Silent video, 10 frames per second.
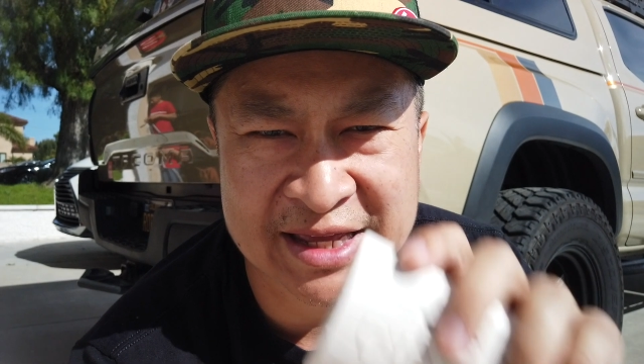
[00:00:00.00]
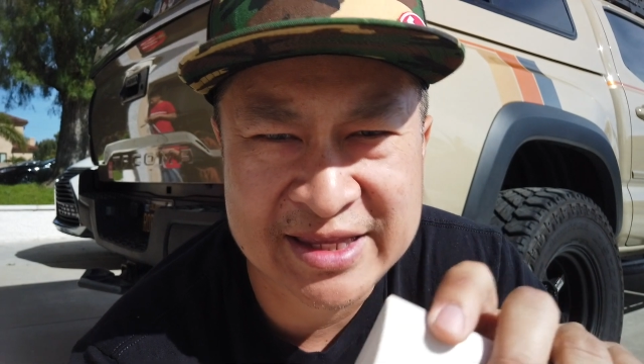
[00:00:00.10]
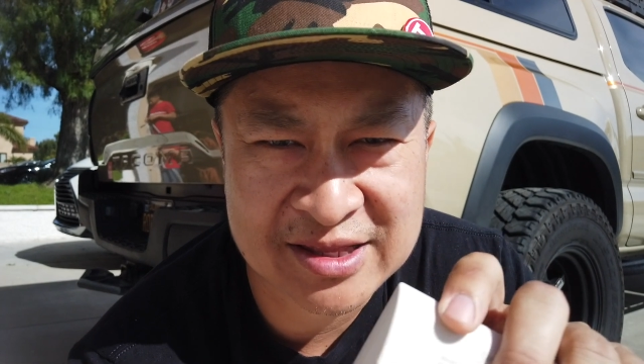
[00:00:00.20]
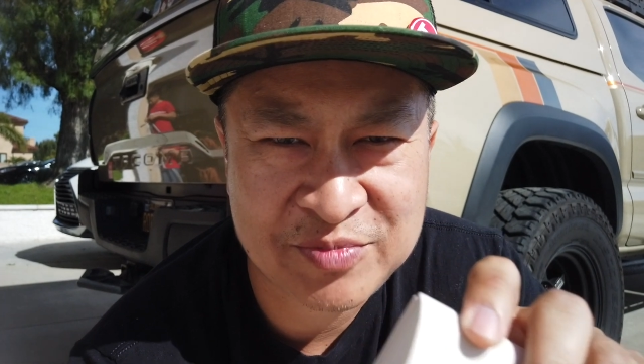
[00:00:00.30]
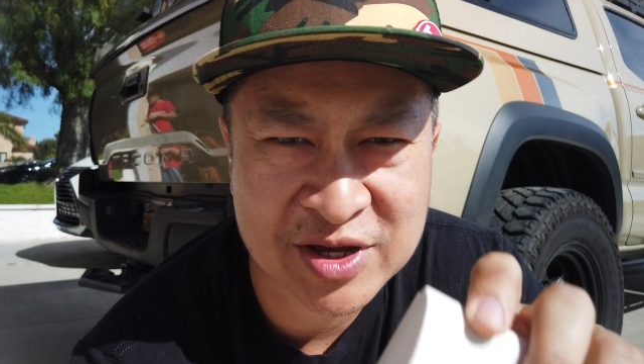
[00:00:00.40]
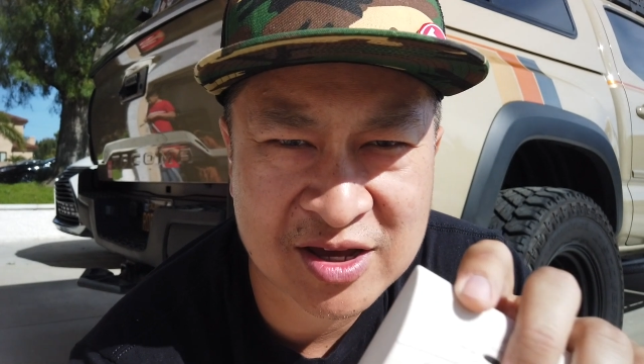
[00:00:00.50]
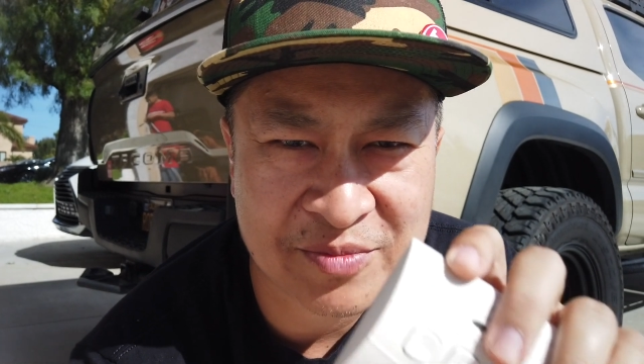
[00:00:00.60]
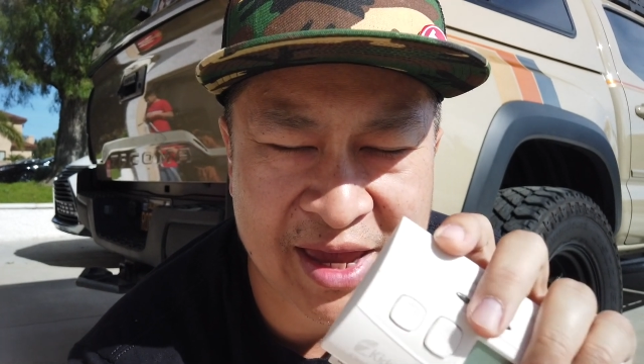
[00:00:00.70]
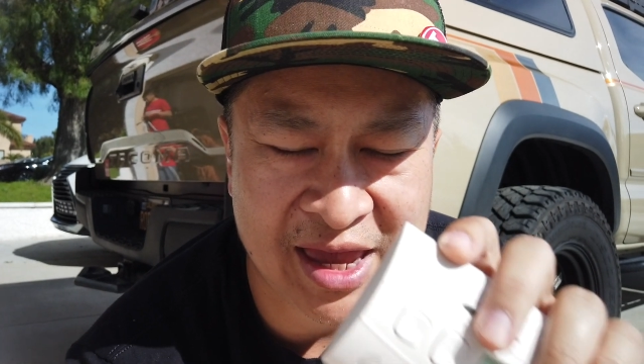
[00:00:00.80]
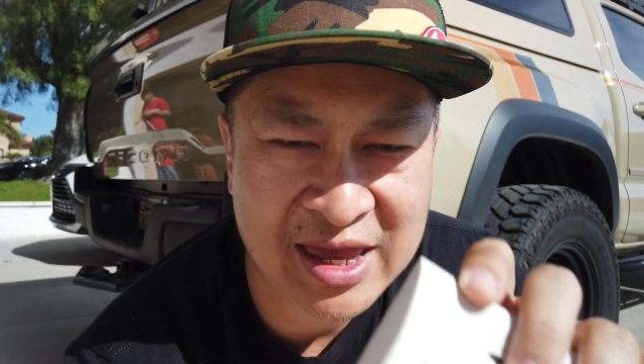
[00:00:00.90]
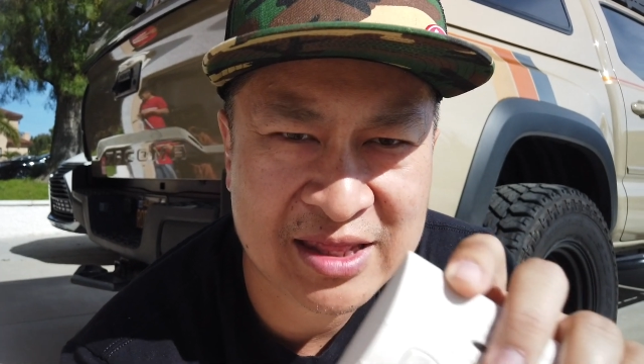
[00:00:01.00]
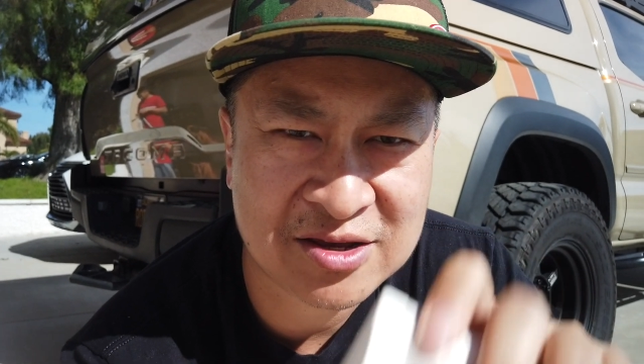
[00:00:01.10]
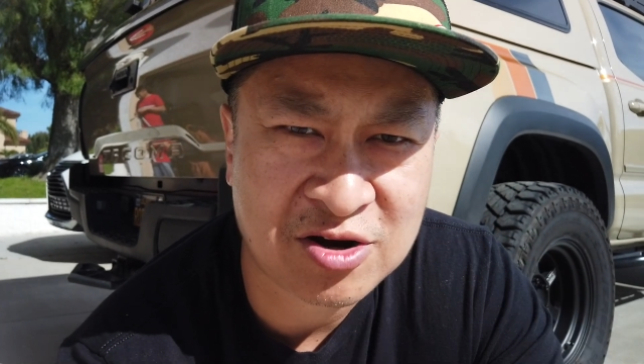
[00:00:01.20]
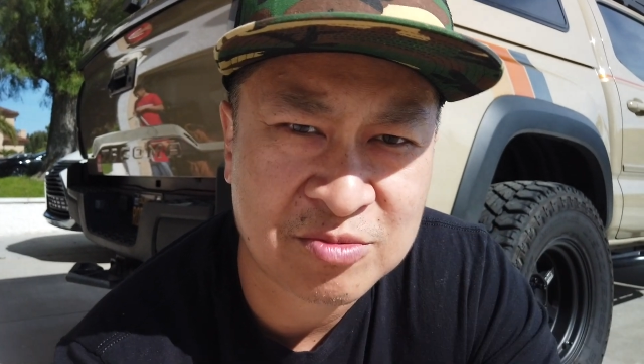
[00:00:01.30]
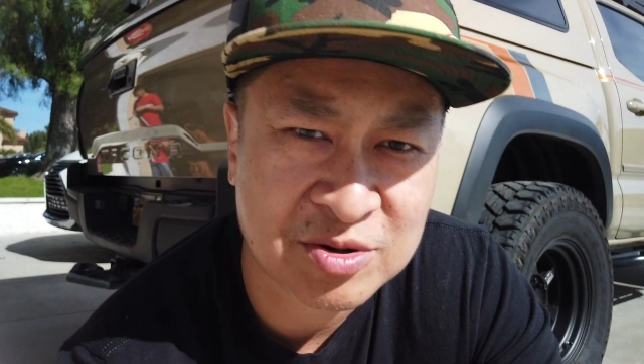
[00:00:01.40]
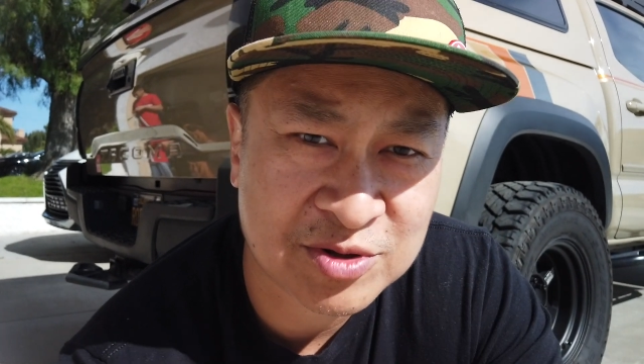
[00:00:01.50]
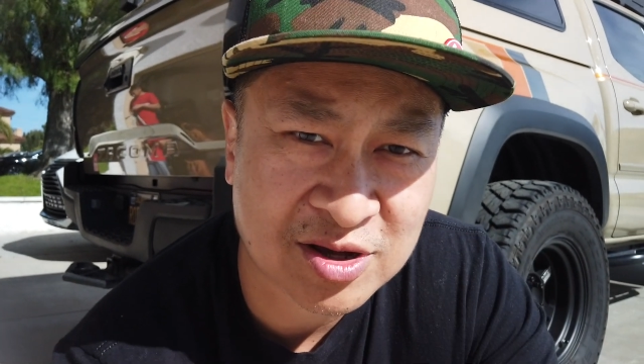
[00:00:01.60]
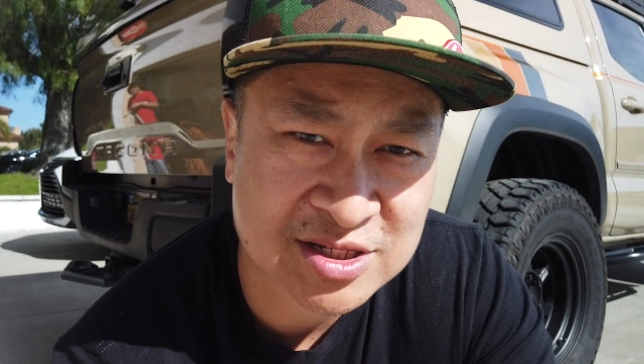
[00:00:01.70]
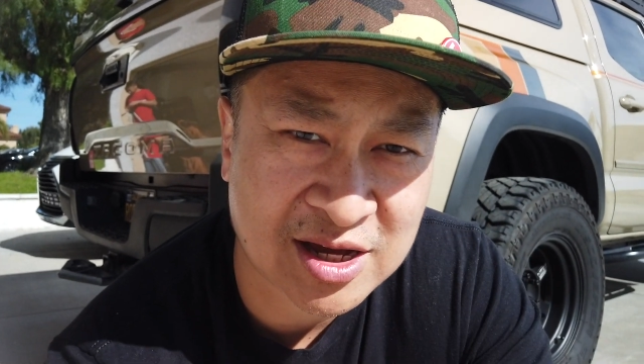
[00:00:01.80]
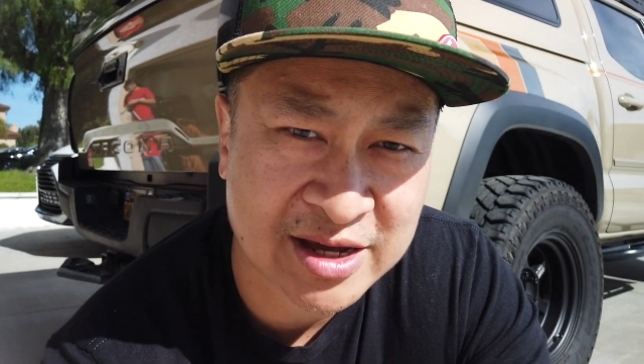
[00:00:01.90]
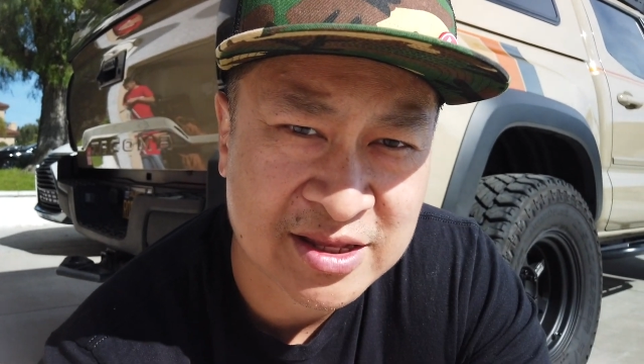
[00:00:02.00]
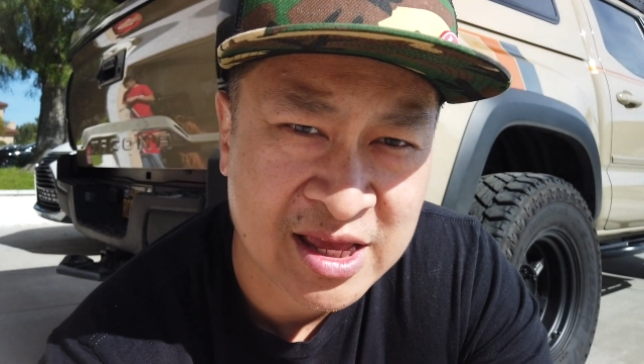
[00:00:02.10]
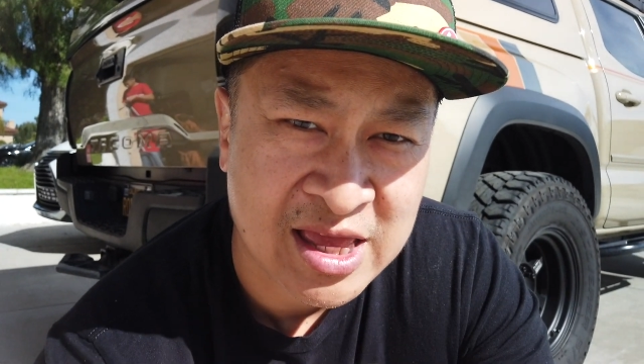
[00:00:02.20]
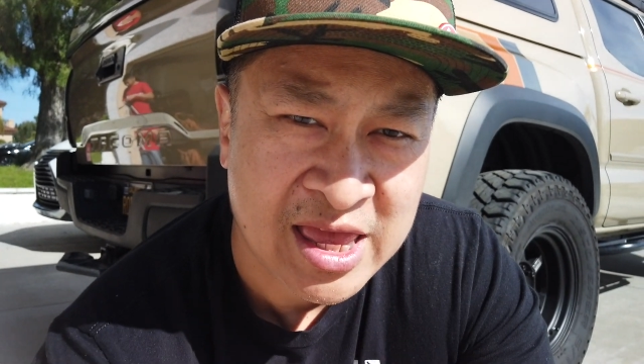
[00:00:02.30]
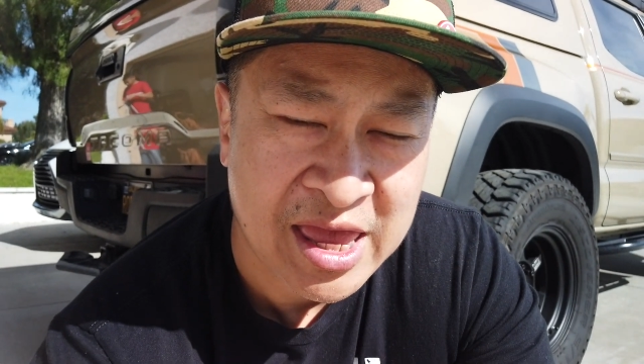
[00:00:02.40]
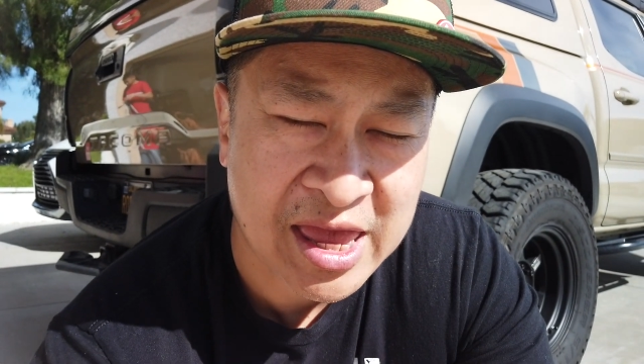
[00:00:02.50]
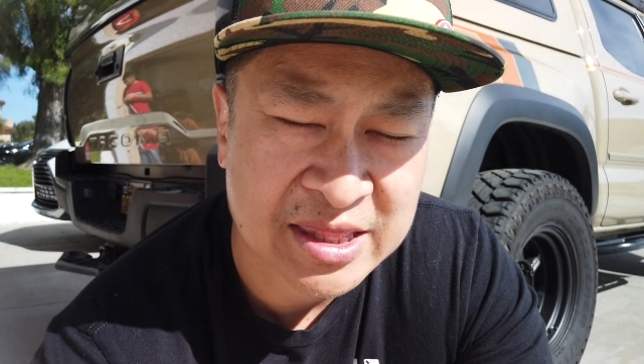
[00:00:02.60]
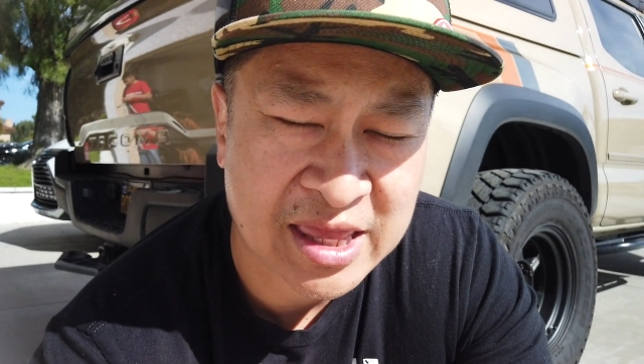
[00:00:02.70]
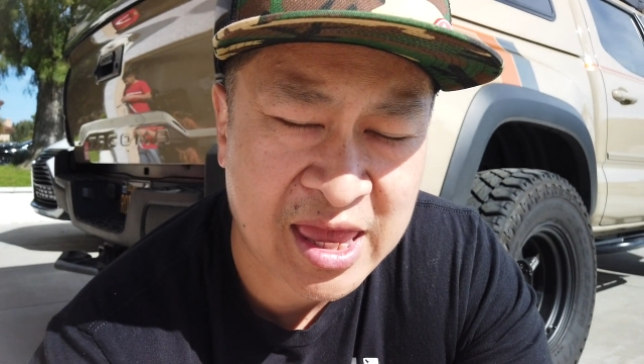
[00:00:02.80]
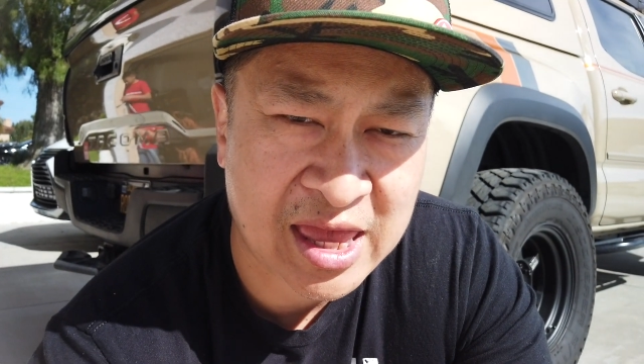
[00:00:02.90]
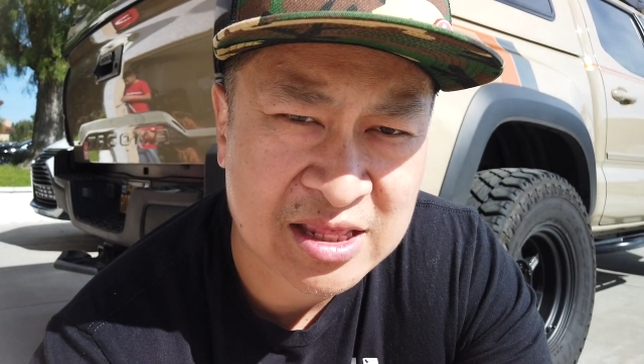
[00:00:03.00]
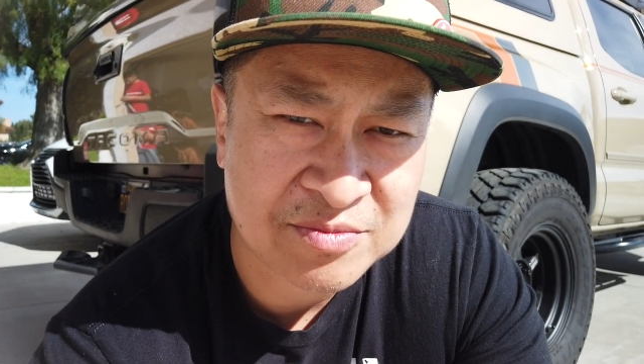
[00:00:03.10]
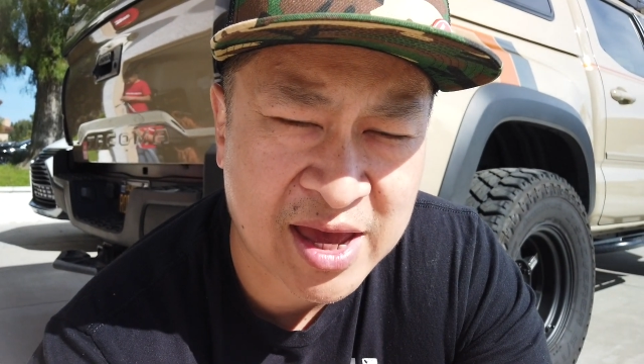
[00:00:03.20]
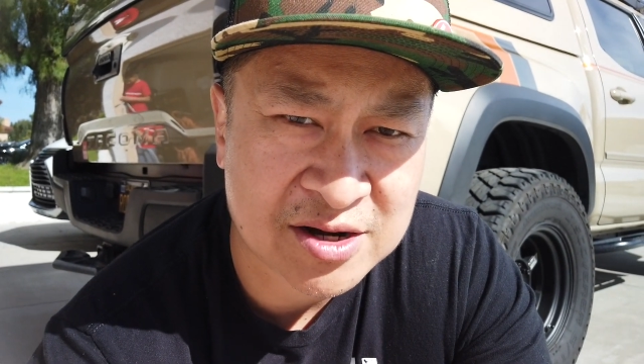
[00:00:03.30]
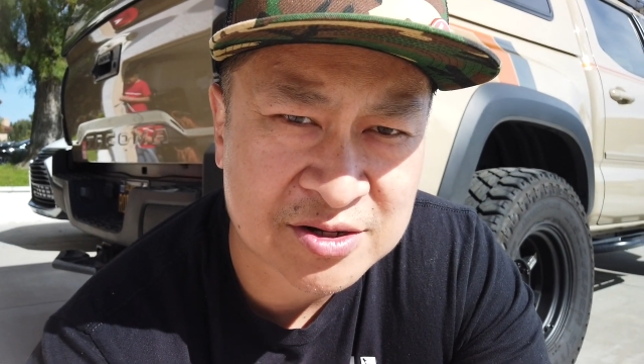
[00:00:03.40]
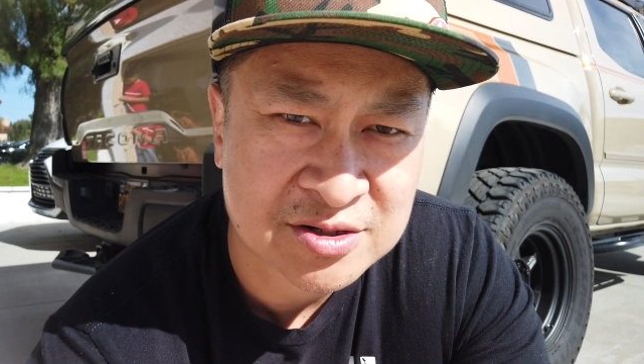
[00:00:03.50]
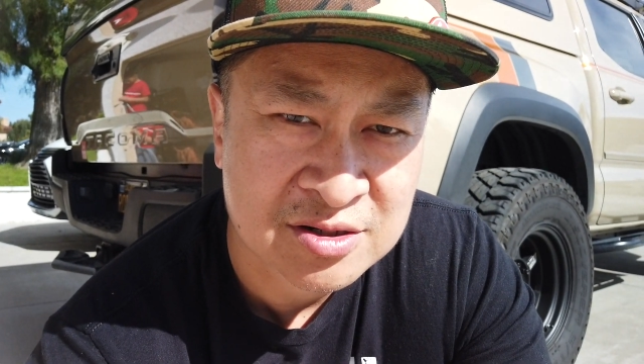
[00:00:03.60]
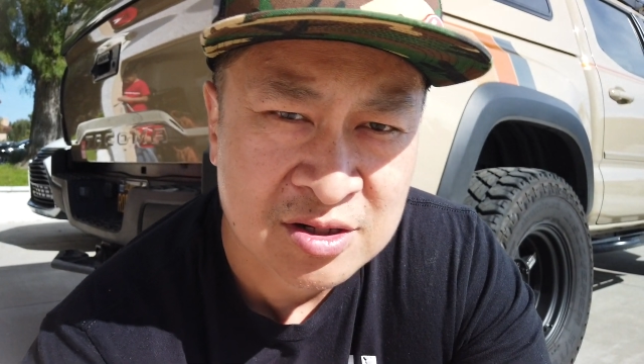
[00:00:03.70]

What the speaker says: It didn't pick up any carbon monoxide in any manner.